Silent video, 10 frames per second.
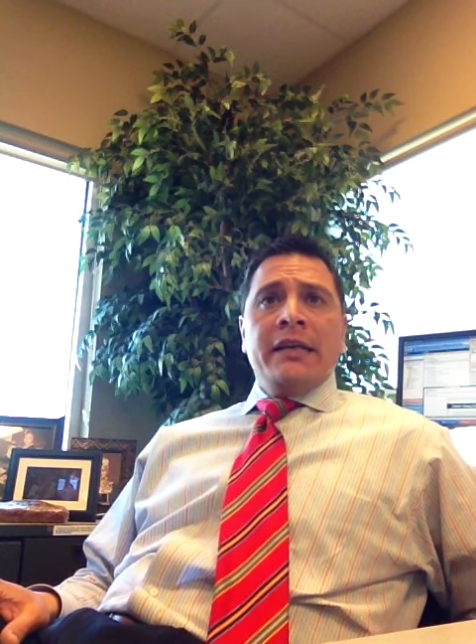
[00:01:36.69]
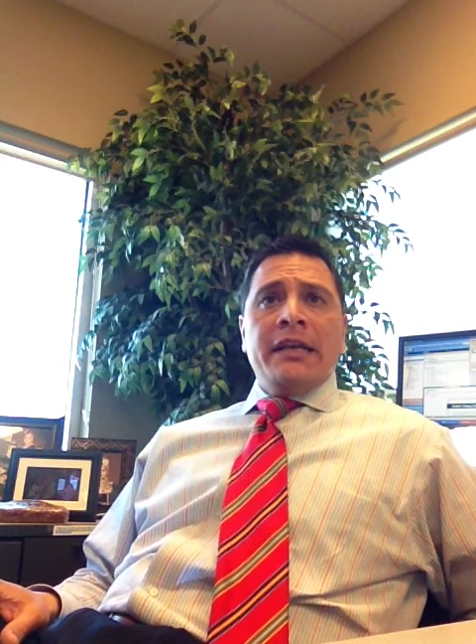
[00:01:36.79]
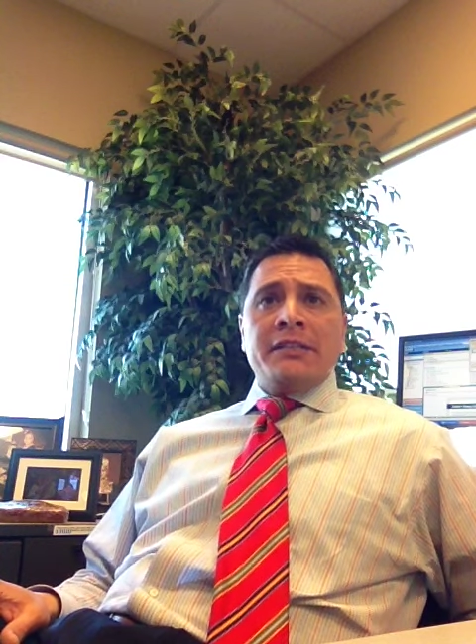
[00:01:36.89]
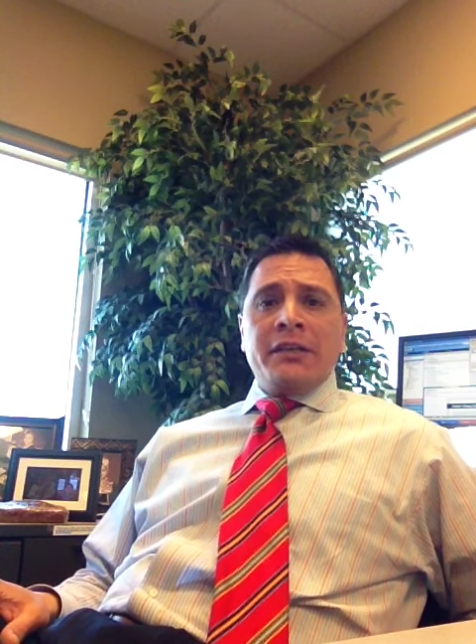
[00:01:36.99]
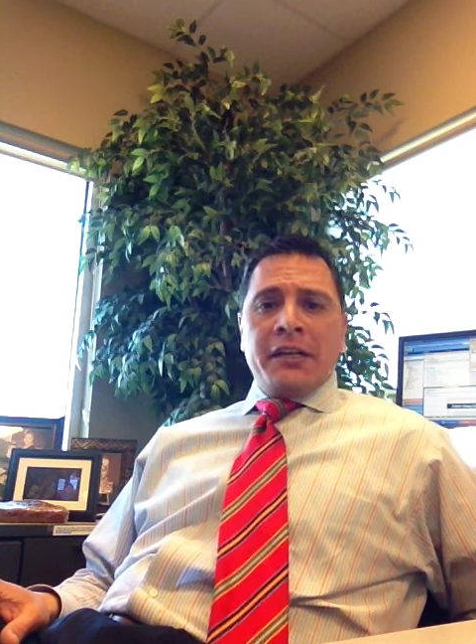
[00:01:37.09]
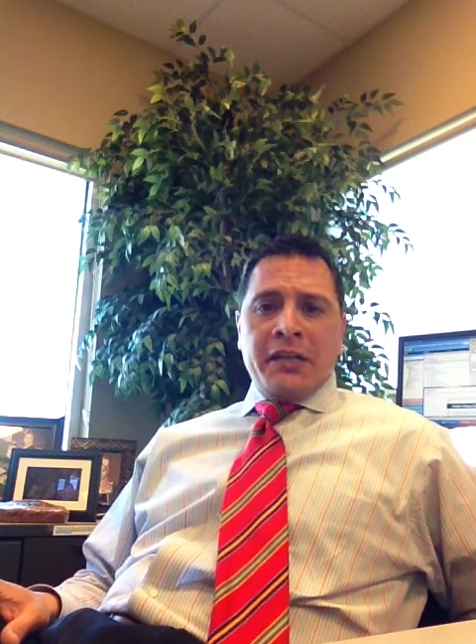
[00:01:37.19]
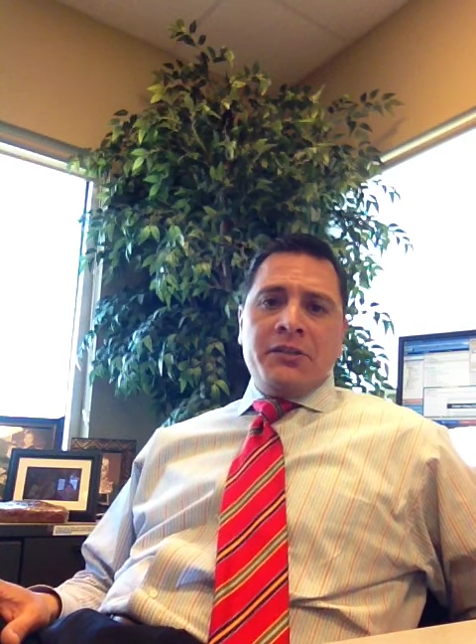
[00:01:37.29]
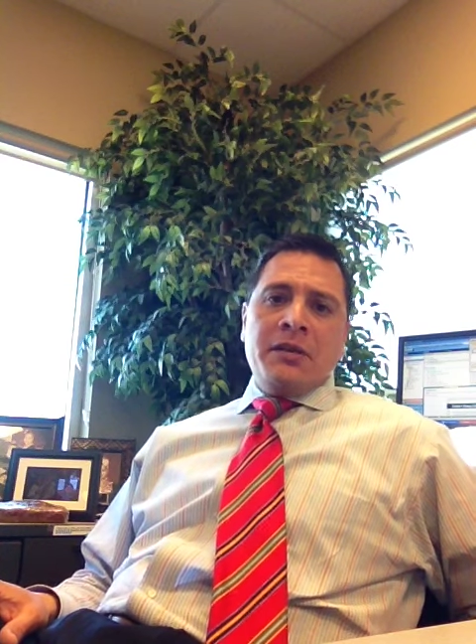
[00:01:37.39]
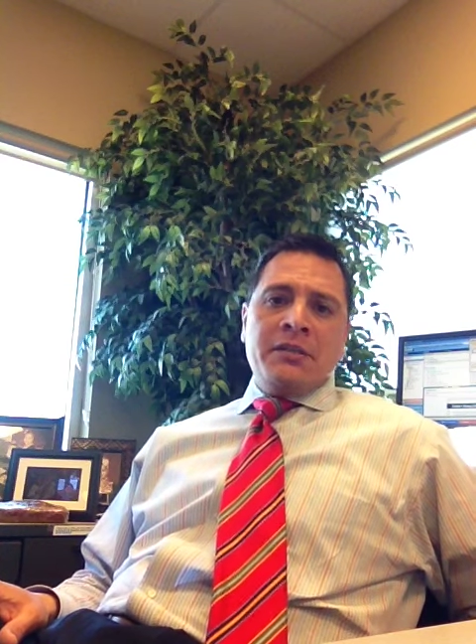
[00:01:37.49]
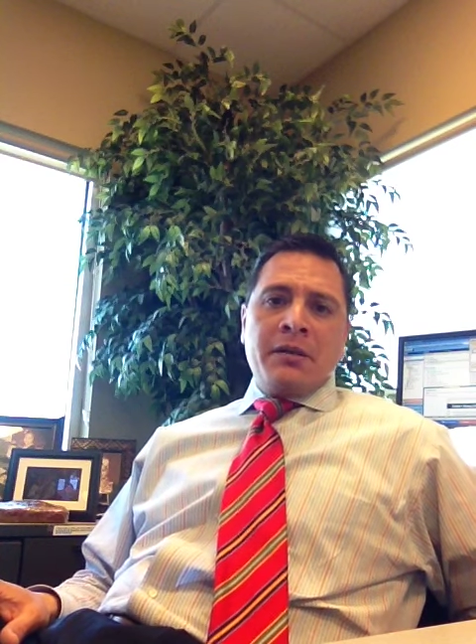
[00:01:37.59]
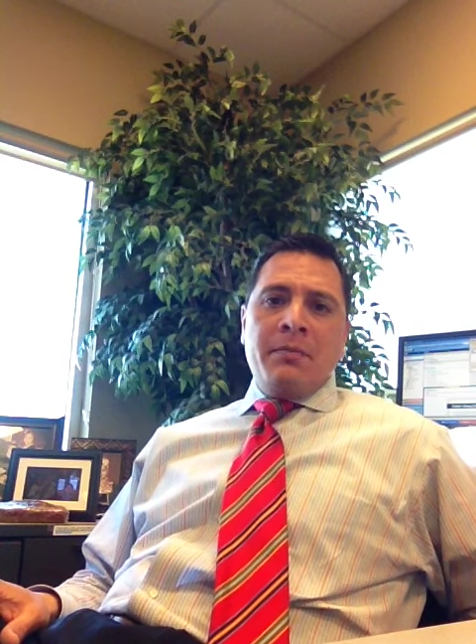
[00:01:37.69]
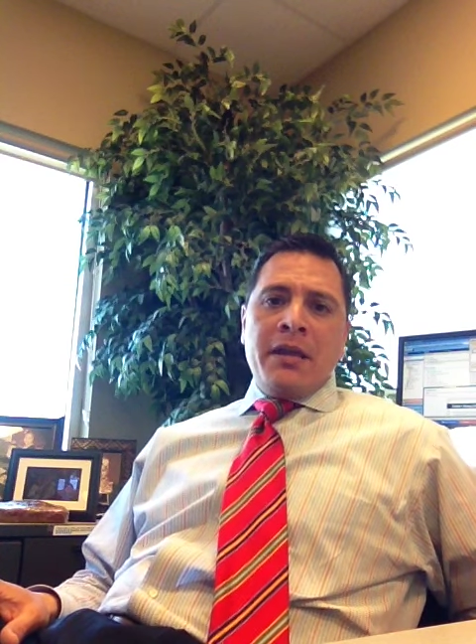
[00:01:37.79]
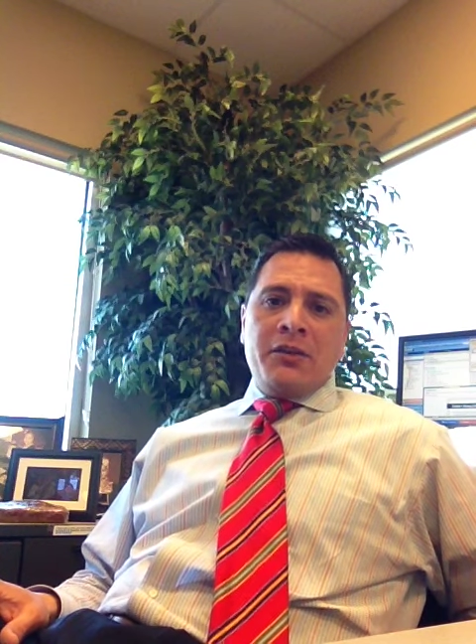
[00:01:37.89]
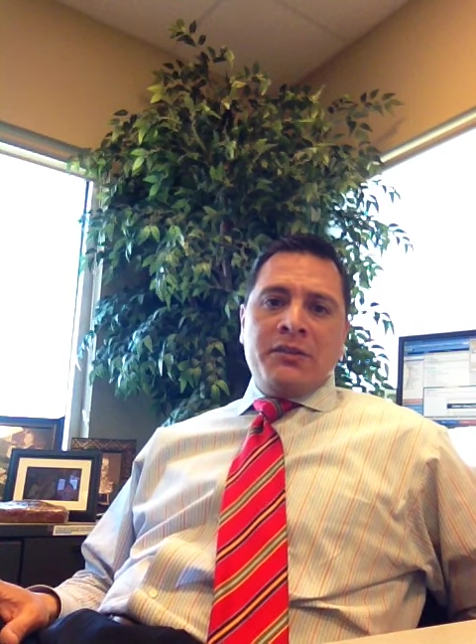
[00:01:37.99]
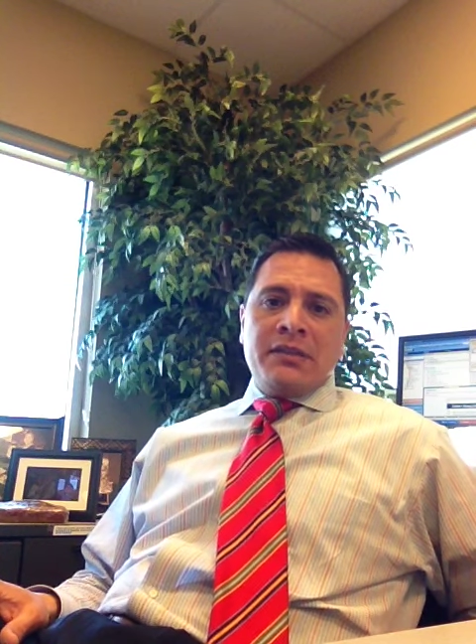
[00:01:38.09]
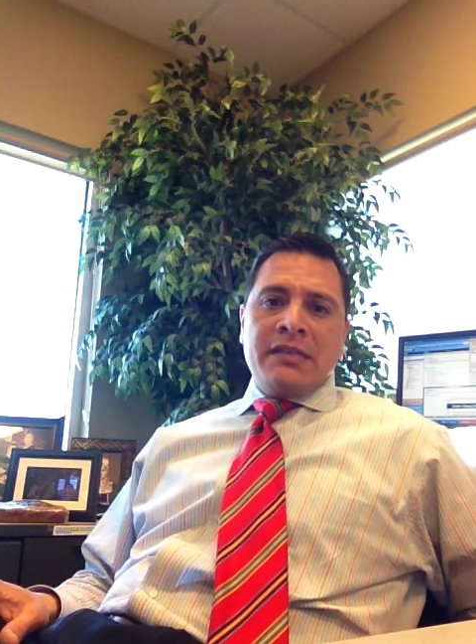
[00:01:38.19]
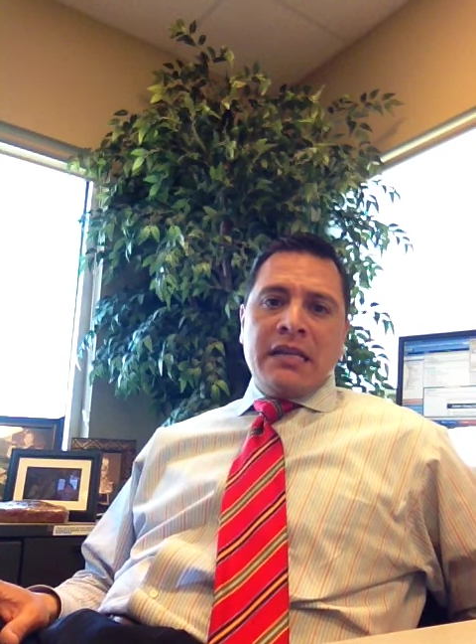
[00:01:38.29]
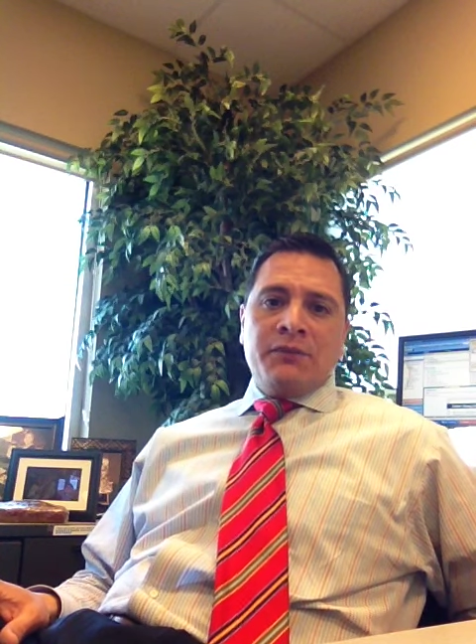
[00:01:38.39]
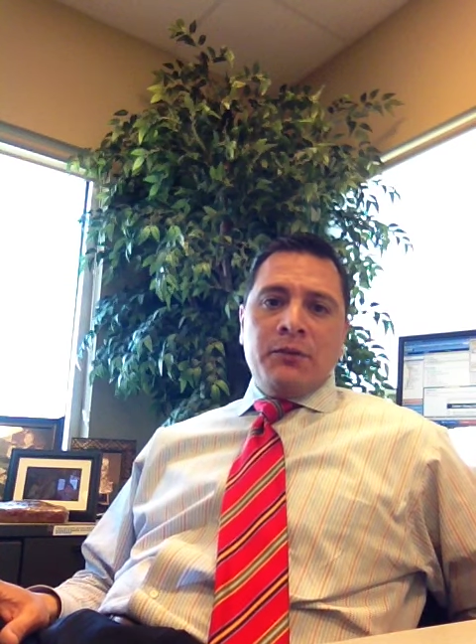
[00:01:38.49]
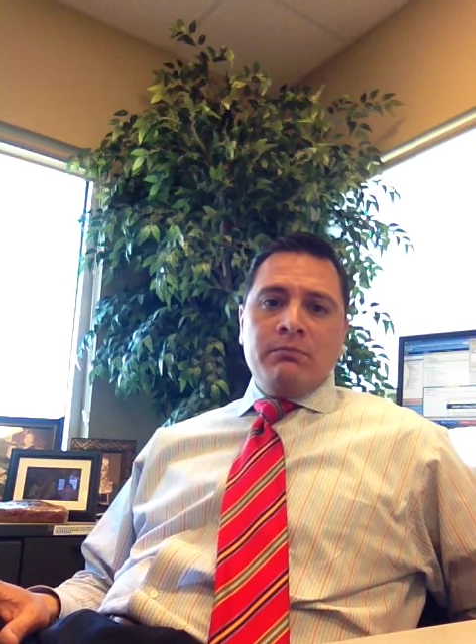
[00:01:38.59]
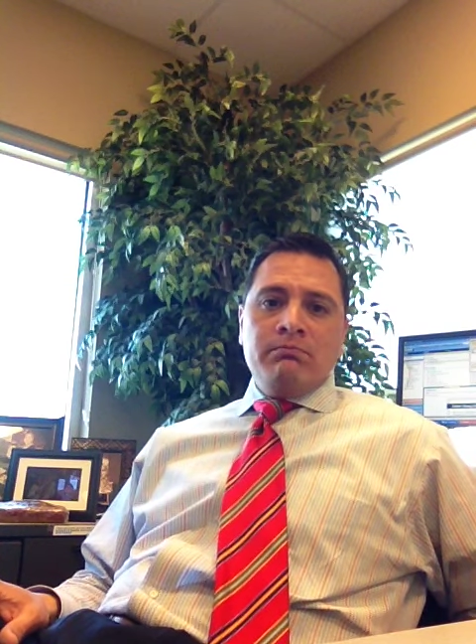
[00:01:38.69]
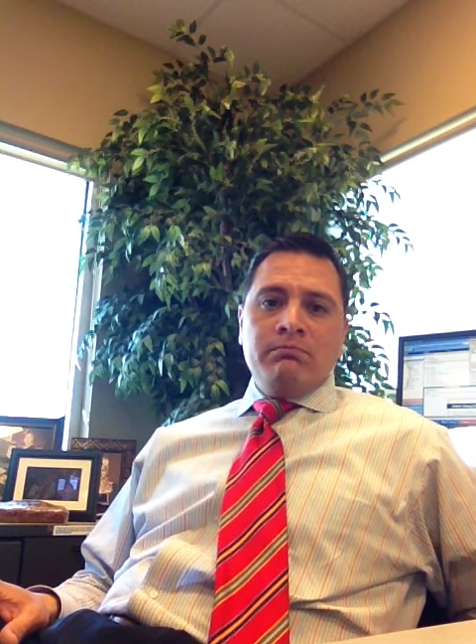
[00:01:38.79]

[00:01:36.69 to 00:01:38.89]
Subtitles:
is going to make you successful.